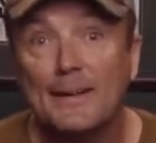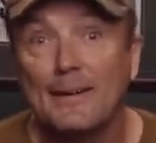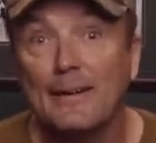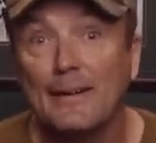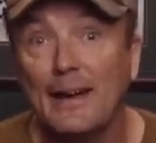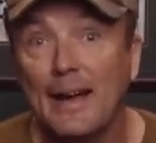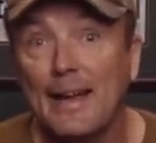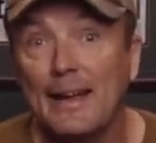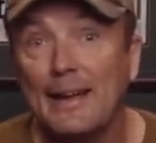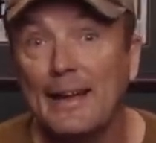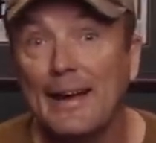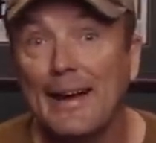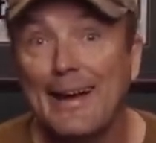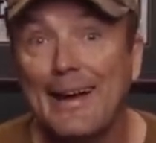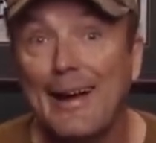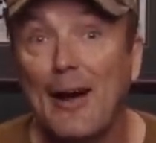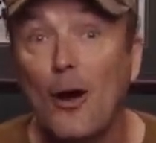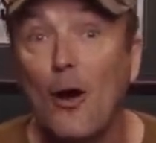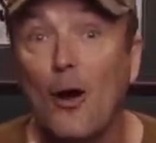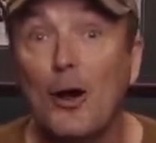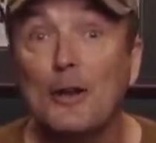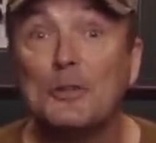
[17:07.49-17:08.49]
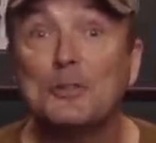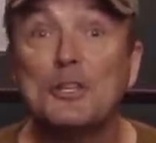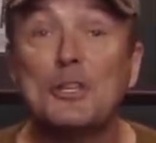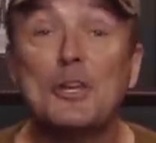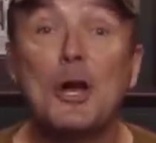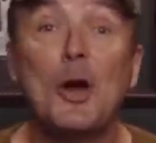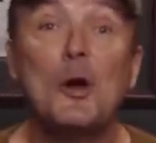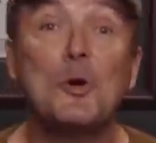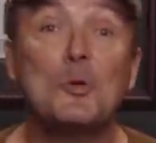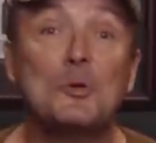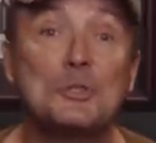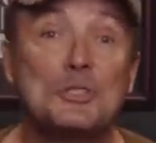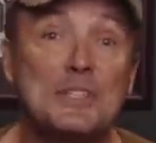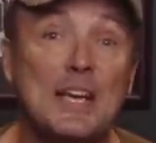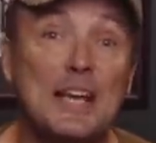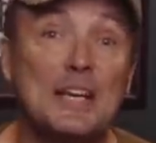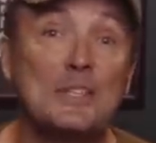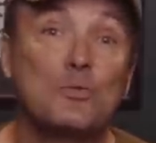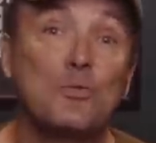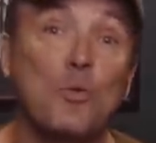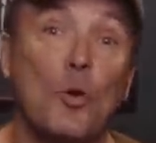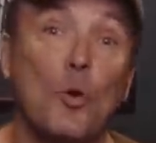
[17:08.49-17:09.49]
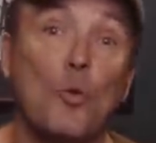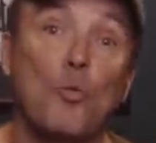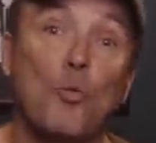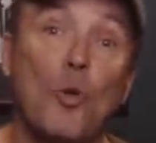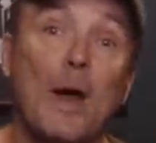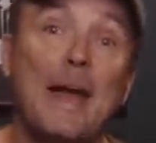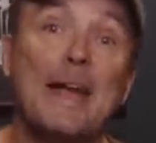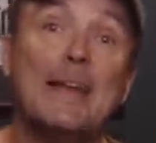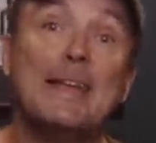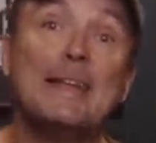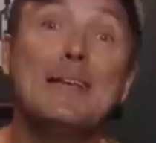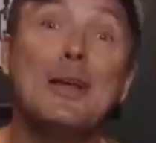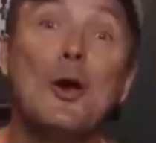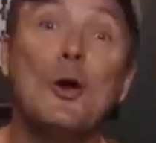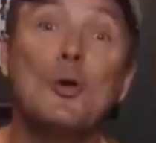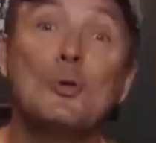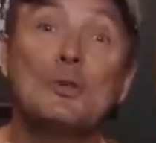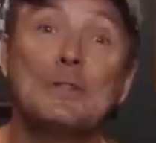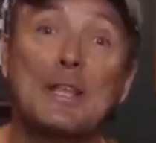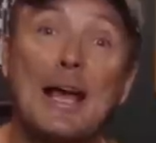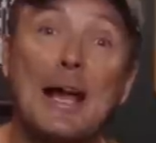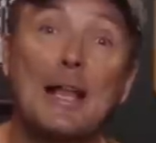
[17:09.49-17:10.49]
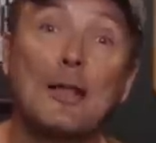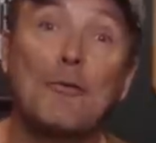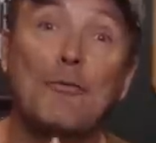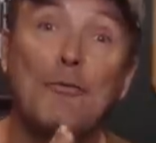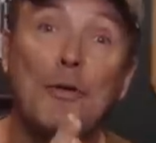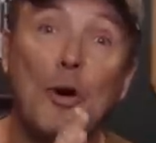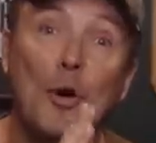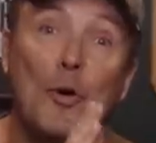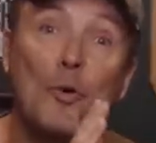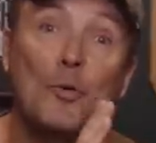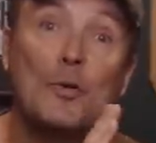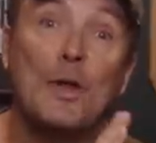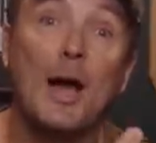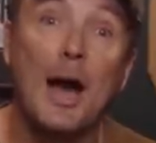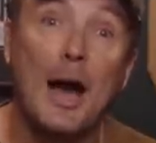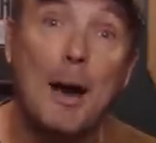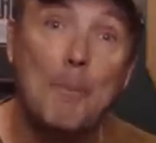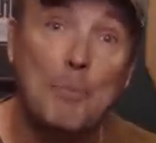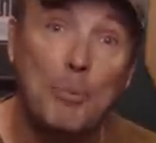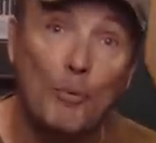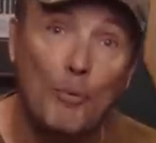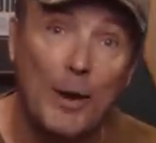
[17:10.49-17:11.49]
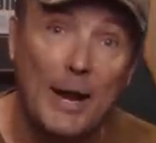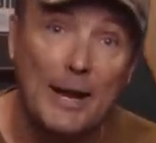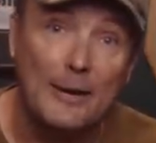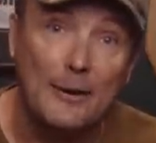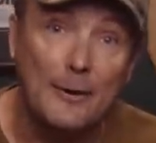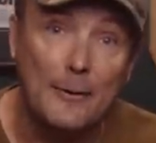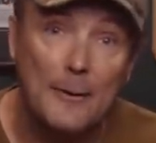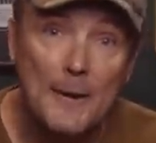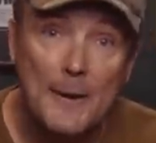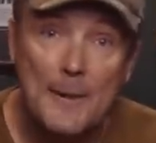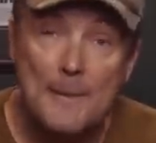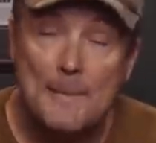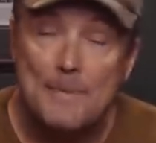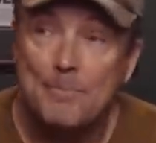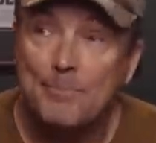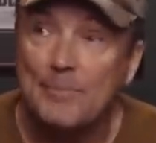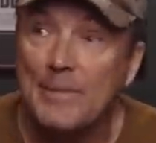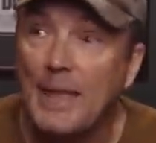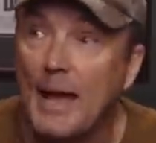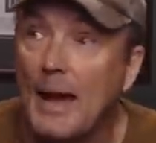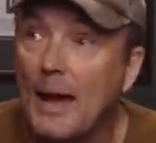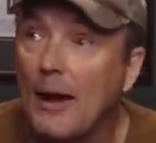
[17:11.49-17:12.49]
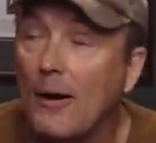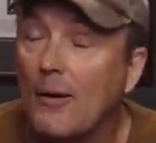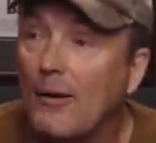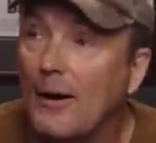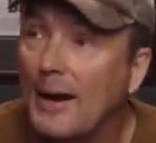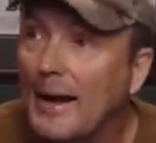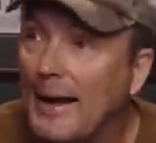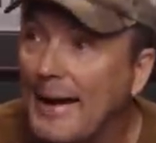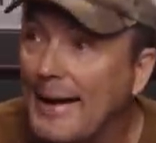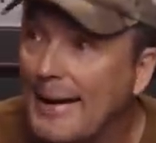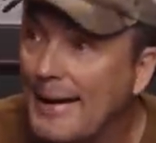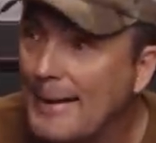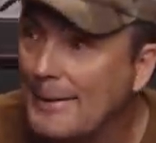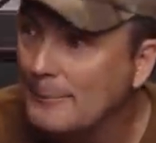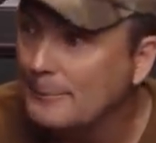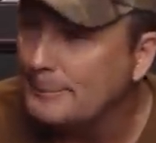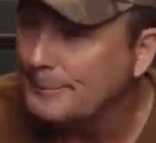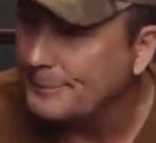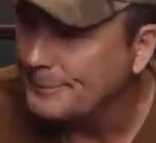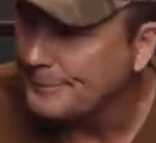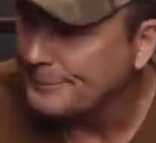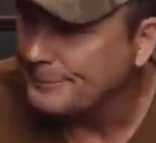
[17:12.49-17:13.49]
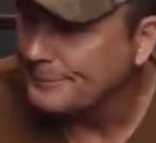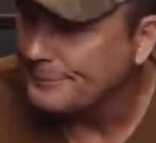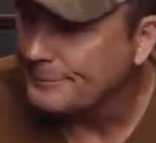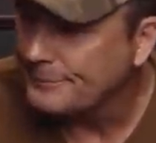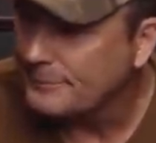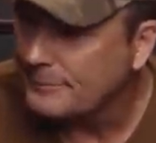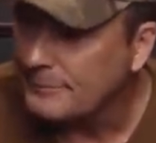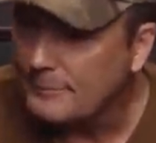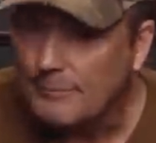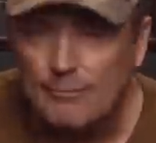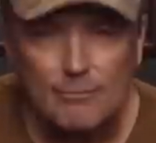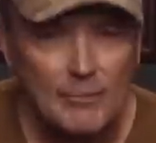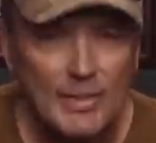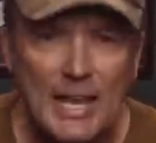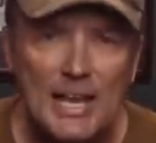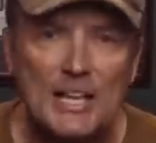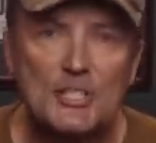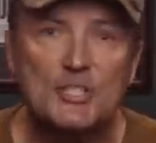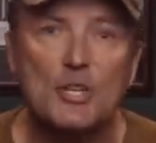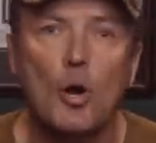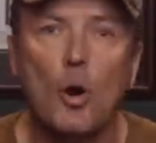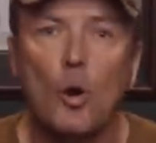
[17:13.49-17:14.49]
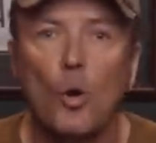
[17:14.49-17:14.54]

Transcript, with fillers: Right? Uh, R T O stands for Radio Telephone Operator. Now, um, it's an